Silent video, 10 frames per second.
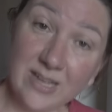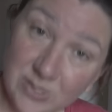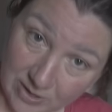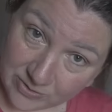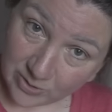
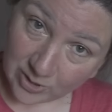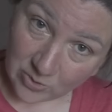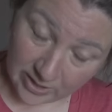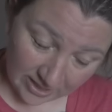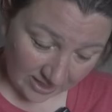So after a
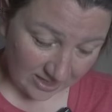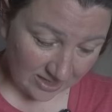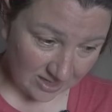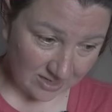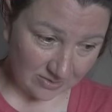quick
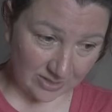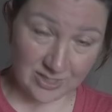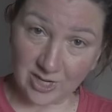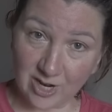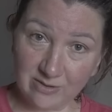
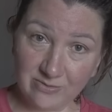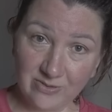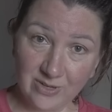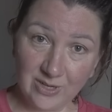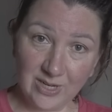rinse off,